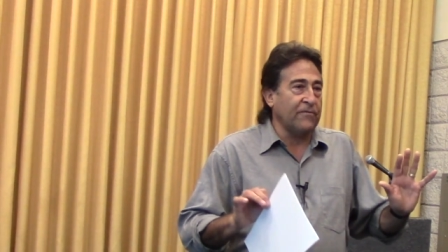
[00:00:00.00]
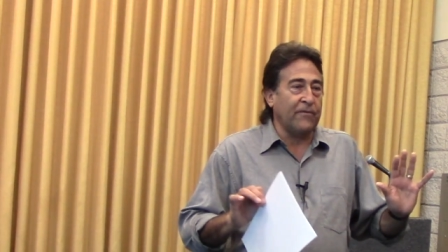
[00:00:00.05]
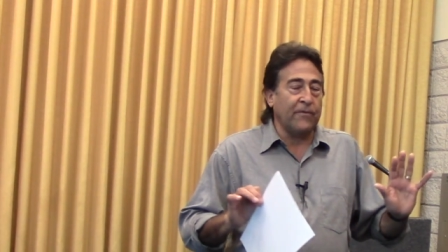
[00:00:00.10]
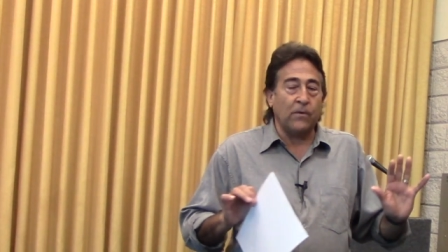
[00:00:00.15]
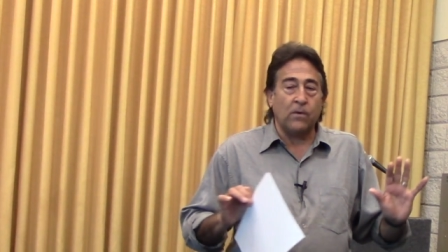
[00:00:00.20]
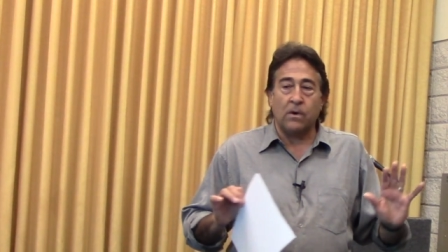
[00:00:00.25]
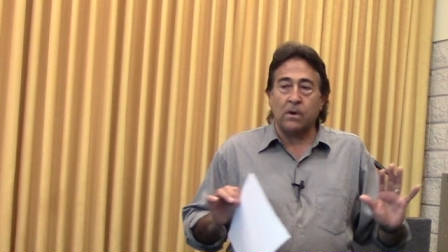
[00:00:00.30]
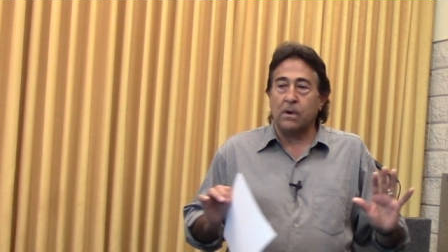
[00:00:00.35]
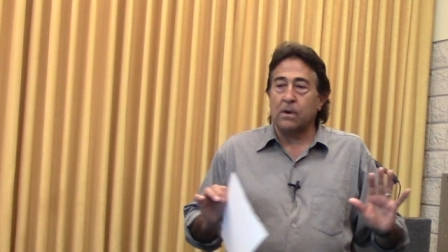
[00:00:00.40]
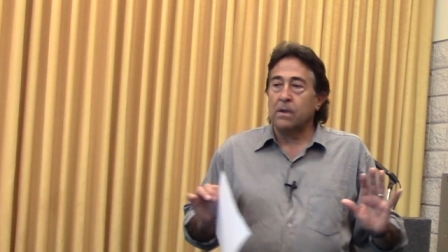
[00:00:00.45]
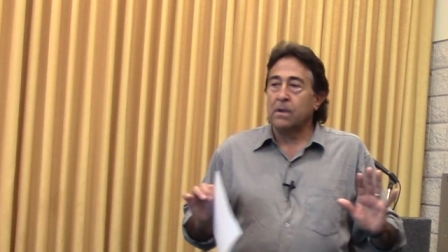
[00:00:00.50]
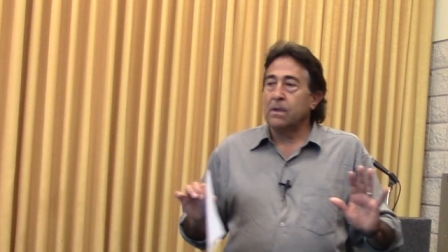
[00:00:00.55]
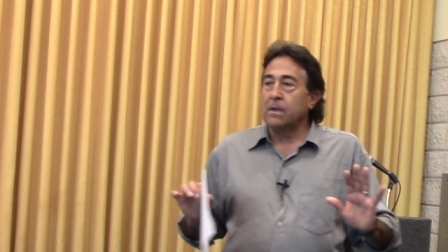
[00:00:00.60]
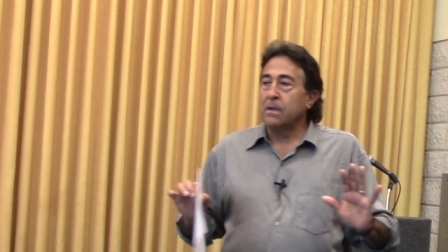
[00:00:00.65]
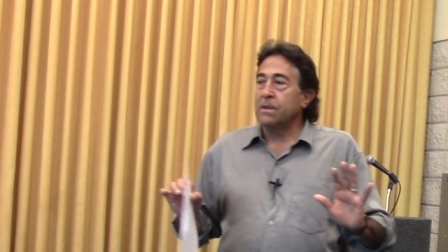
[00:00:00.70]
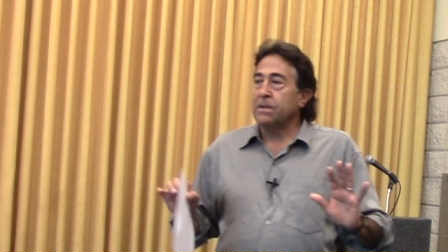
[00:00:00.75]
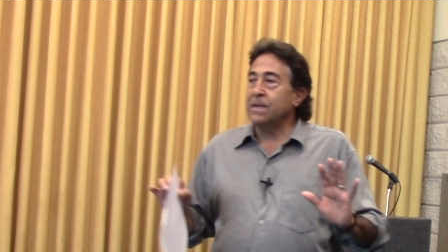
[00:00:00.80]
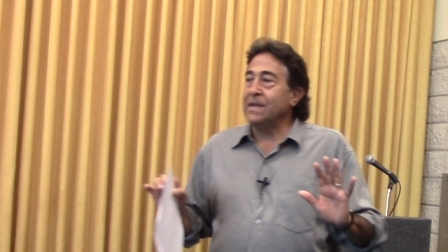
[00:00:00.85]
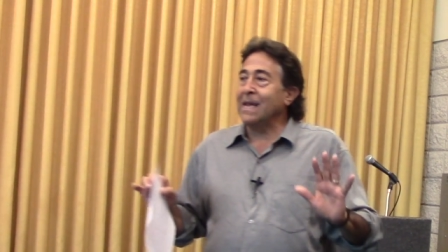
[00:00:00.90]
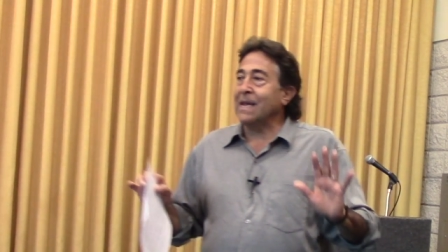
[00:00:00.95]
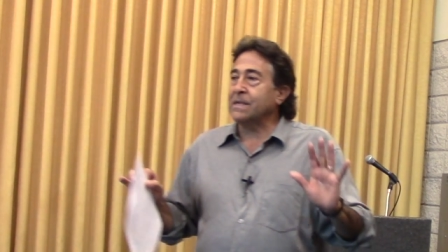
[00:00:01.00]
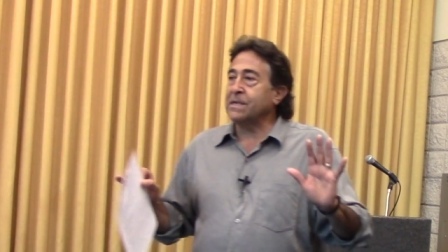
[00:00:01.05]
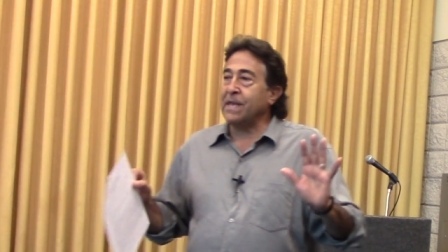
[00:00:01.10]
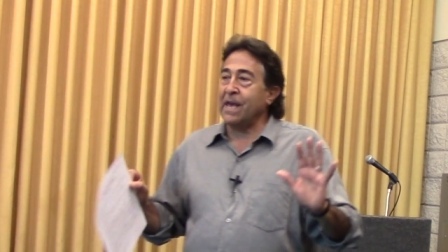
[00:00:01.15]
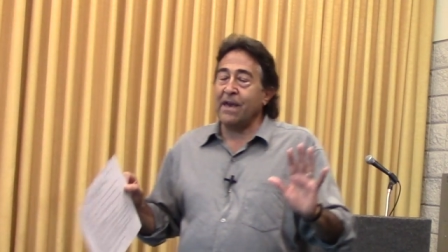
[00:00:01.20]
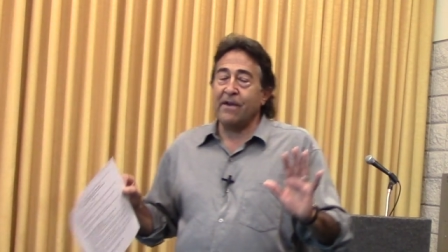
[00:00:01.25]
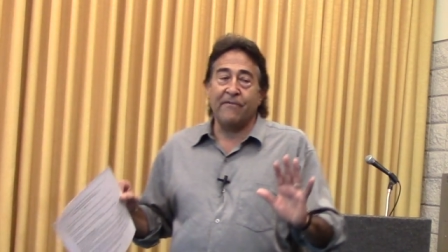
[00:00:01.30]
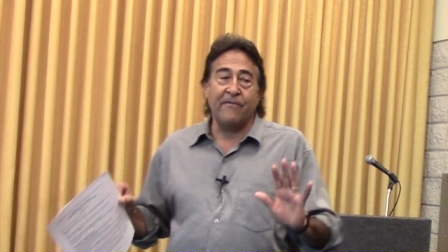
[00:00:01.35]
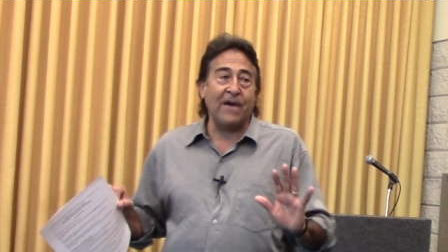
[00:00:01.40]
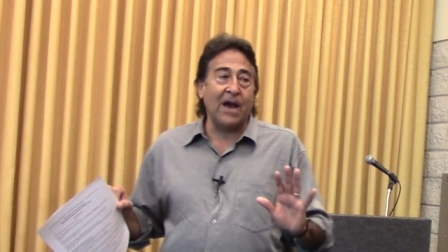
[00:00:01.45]
for the next
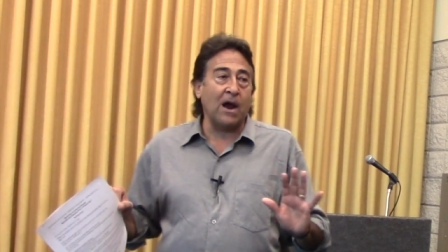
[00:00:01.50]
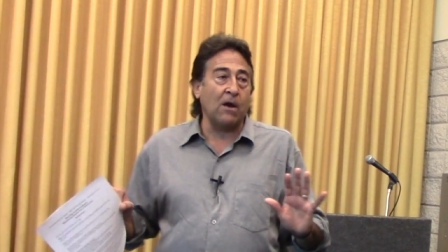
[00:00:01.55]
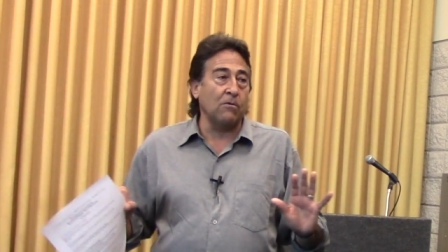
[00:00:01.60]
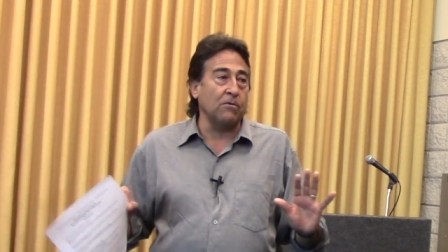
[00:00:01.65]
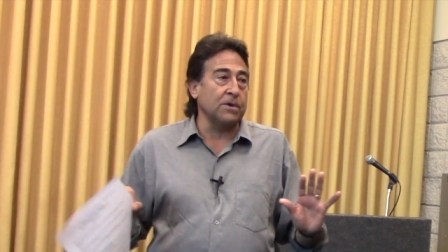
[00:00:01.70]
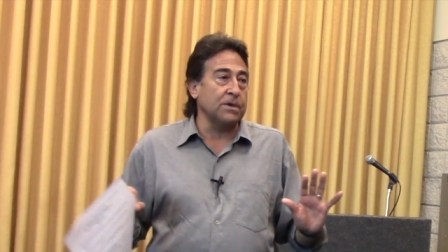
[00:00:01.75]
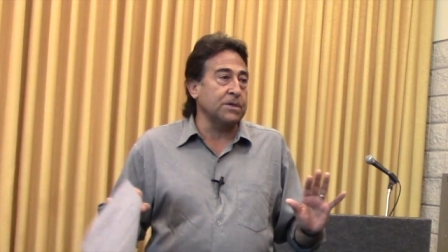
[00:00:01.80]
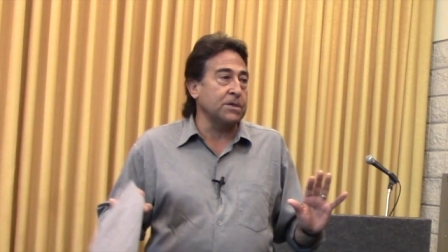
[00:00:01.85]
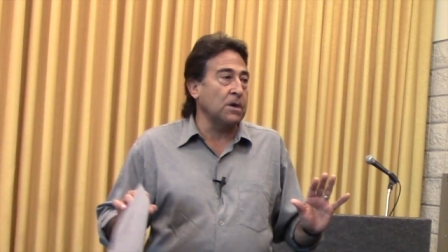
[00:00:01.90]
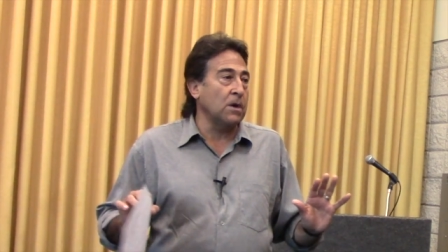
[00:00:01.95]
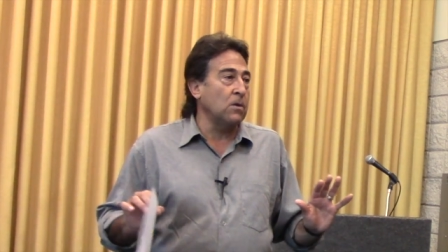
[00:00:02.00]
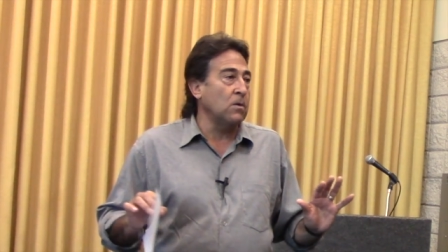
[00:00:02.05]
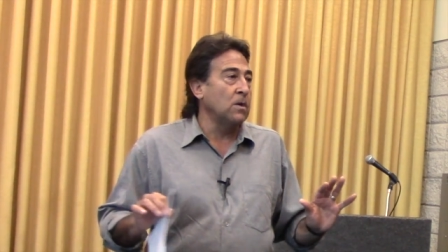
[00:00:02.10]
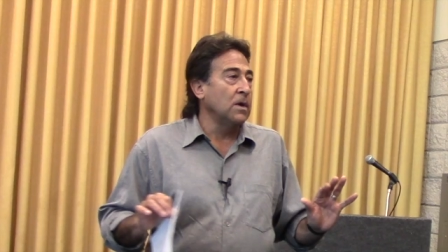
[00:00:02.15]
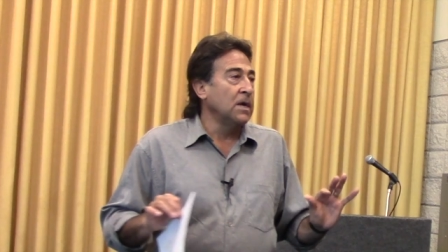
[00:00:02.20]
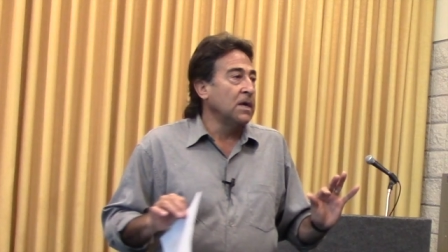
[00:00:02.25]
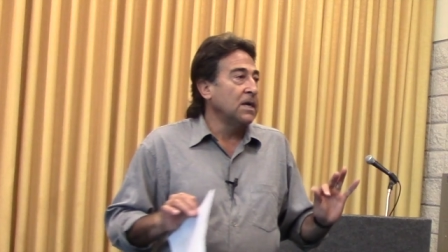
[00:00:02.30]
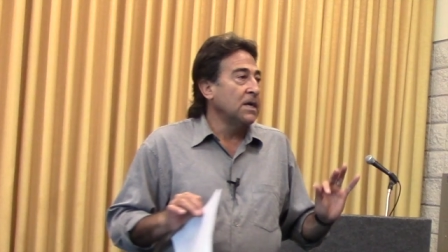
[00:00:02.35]
half hour or so.